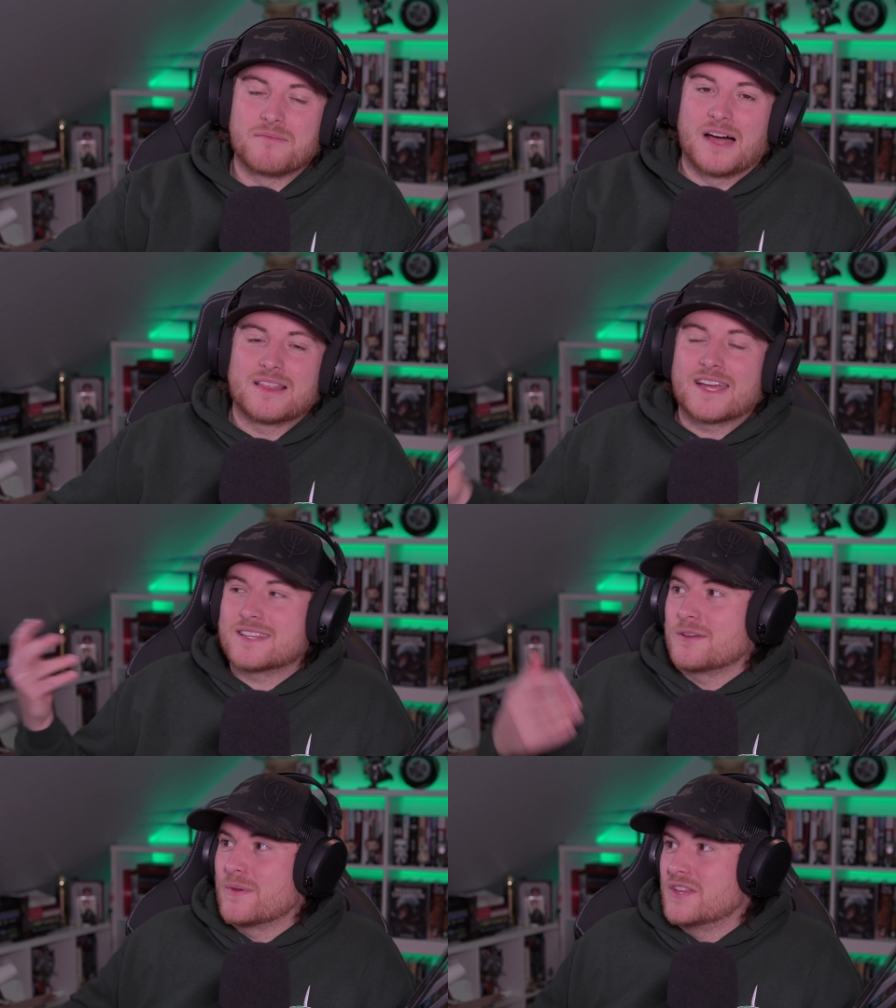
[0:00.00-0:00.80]
I
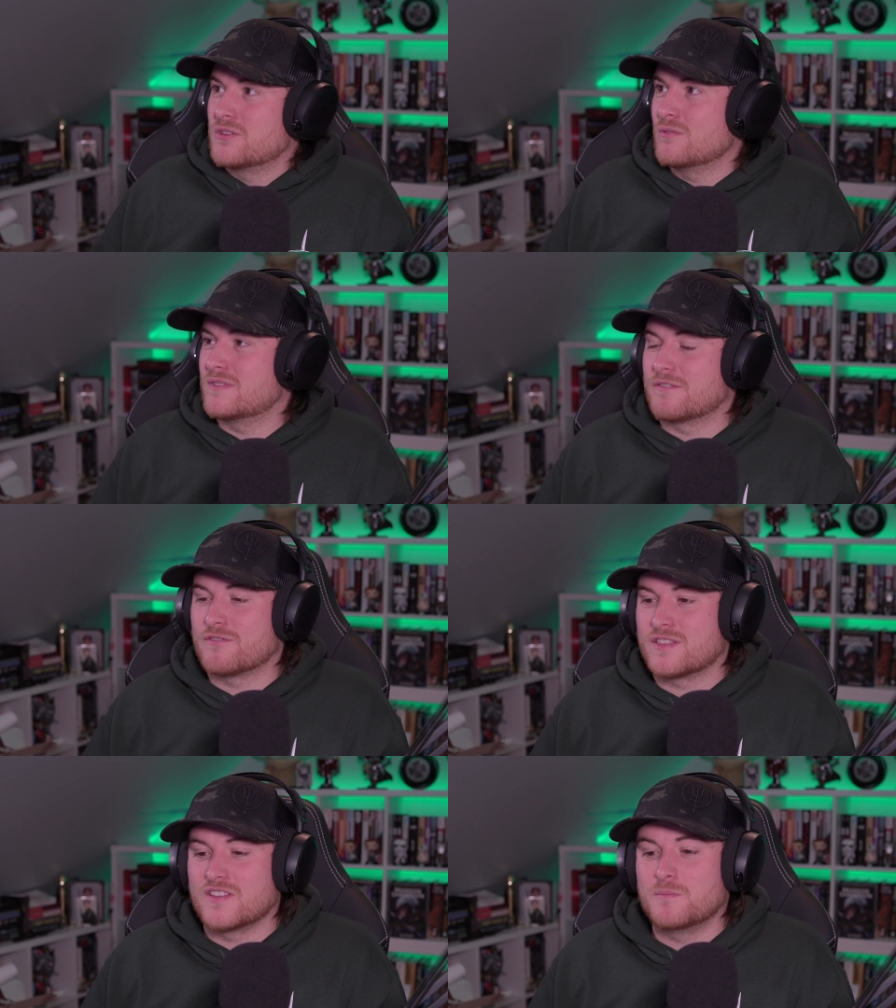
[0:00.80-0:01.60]
like it when they do
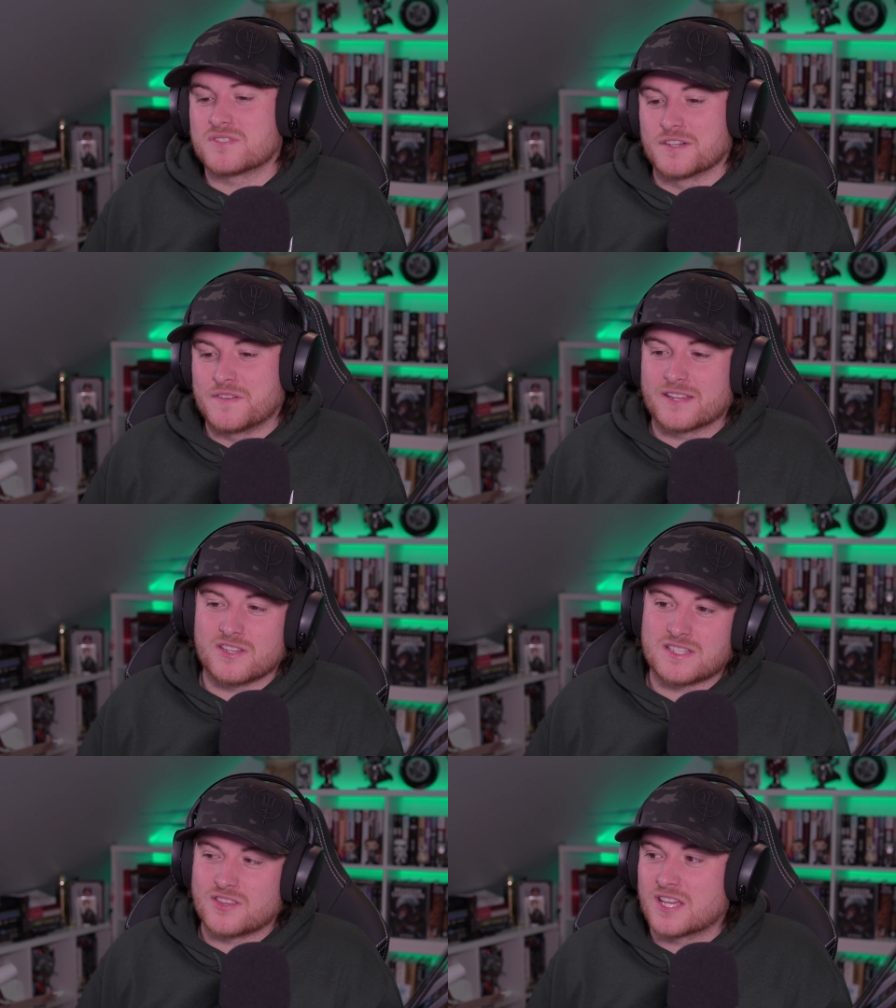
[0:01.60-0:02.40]
different themed stuff like
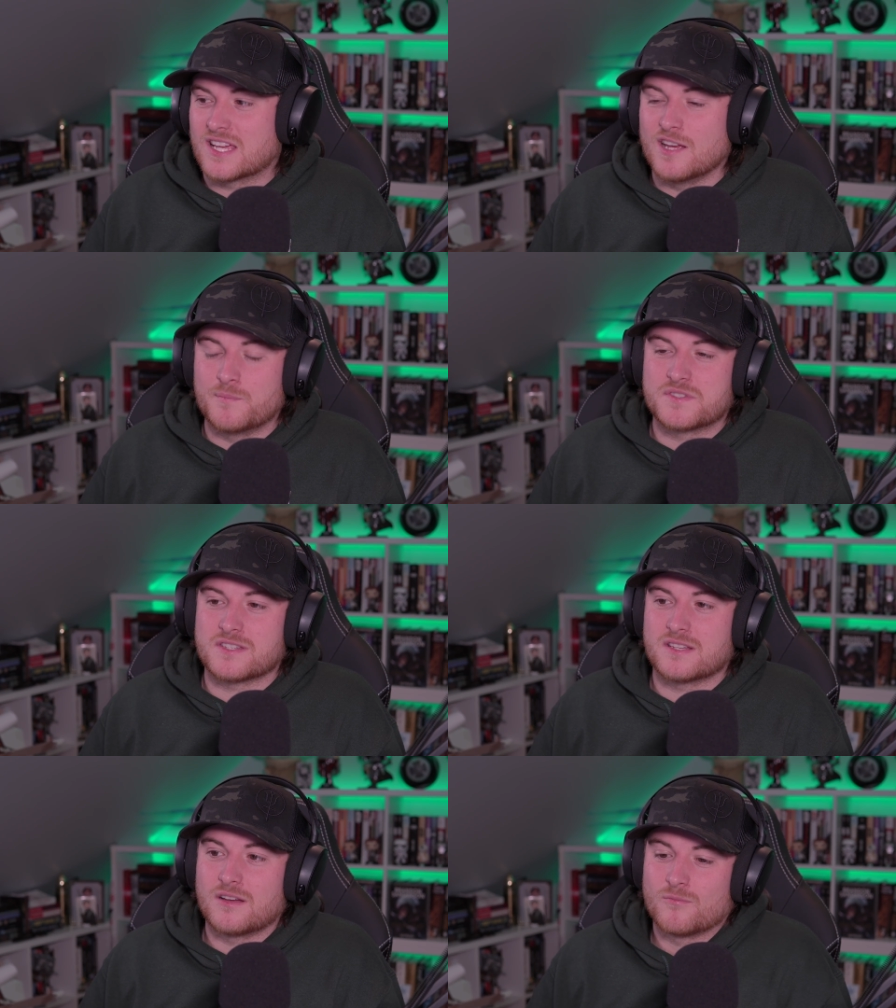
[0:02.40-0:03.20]
this. I think it
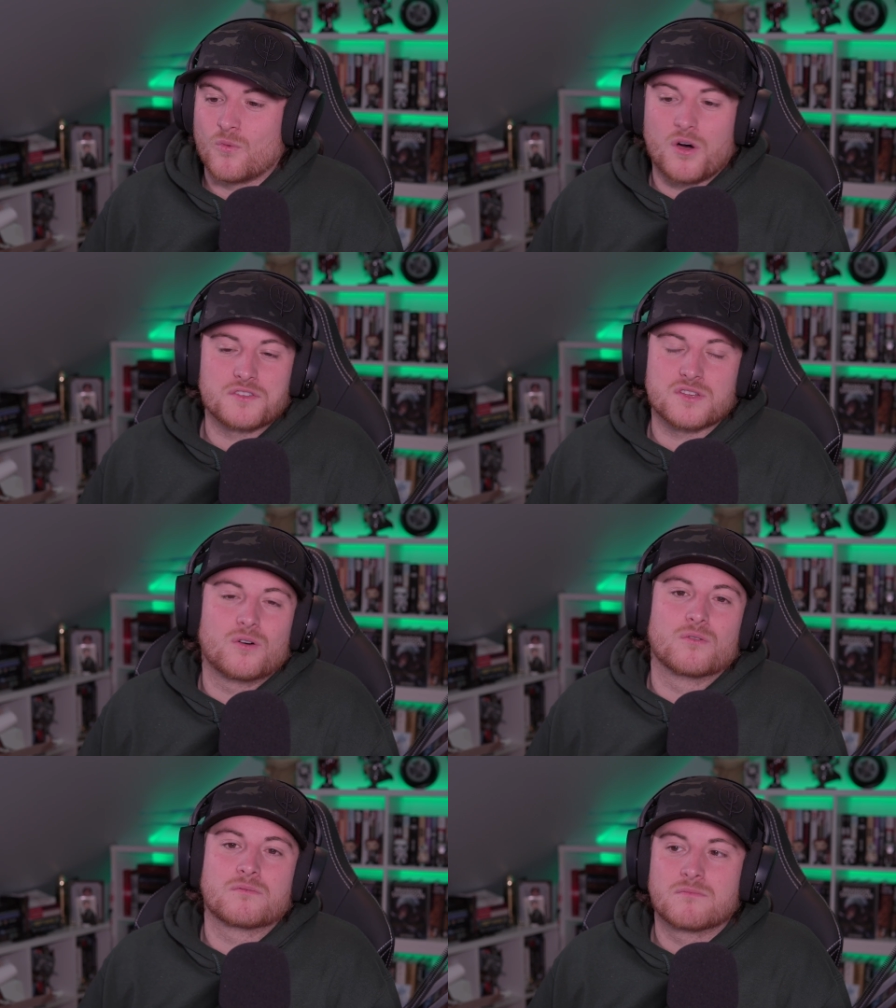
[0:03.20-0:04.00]
keeps
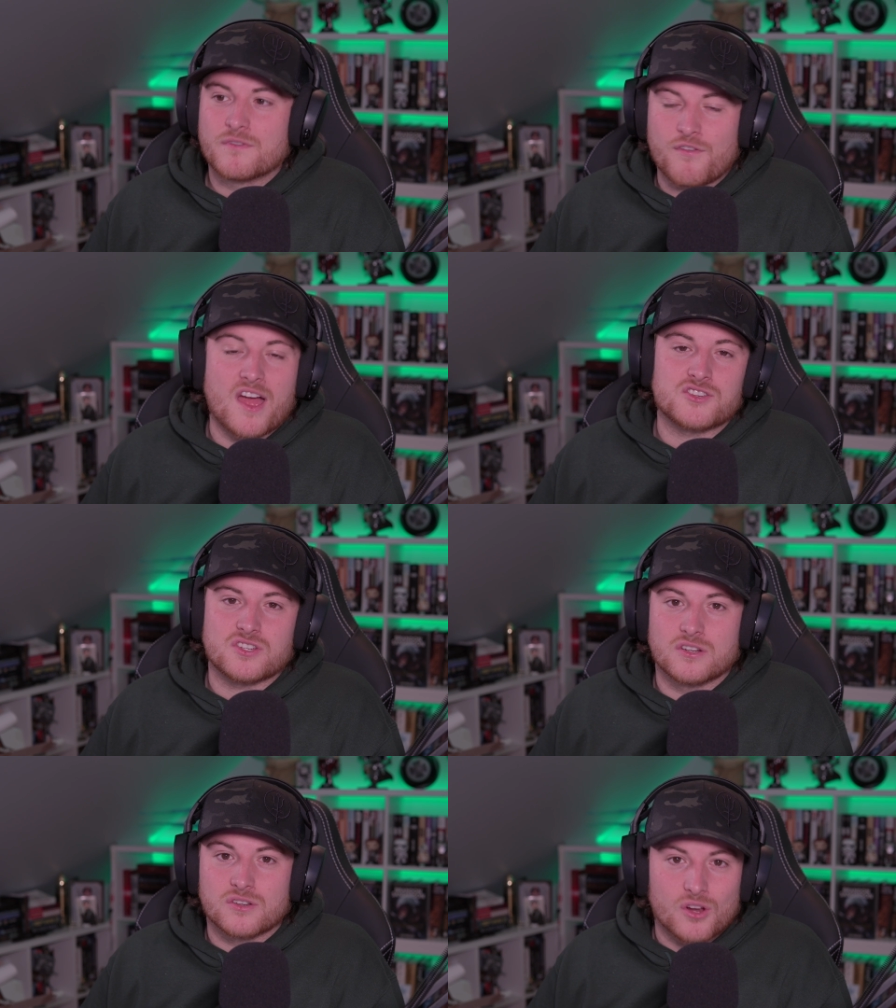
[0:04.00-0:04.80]
Warzone fresh
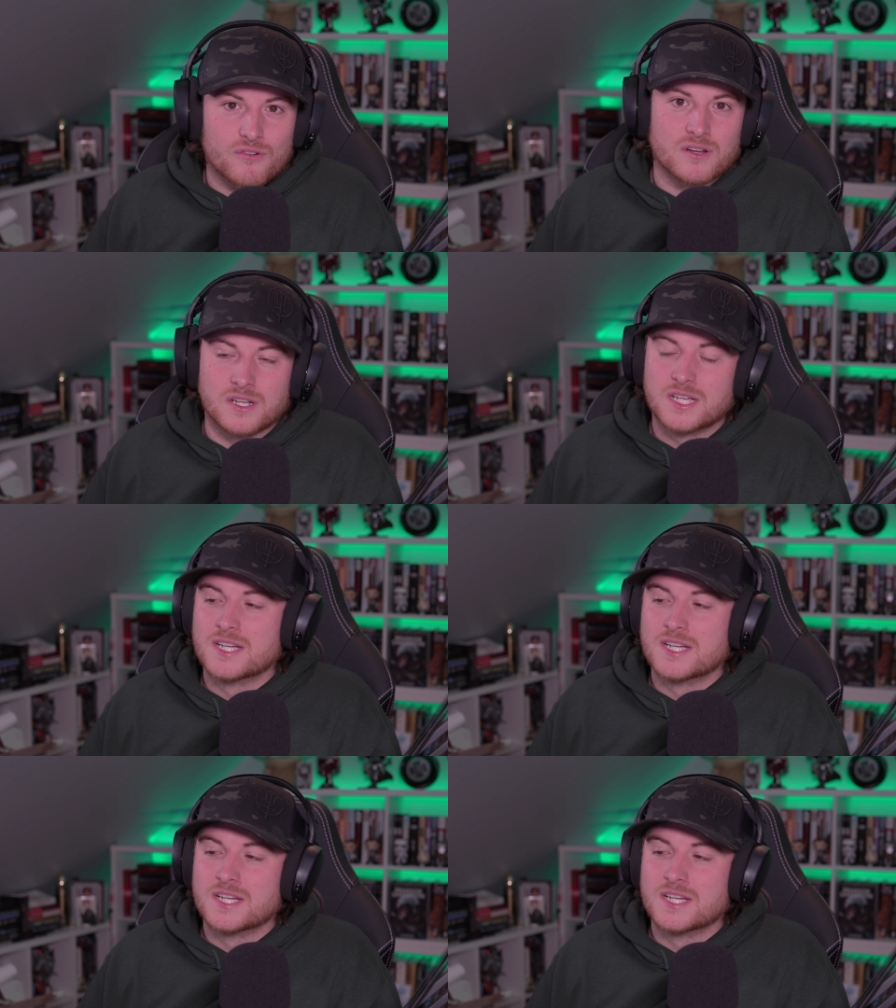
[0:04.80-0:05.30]
and current.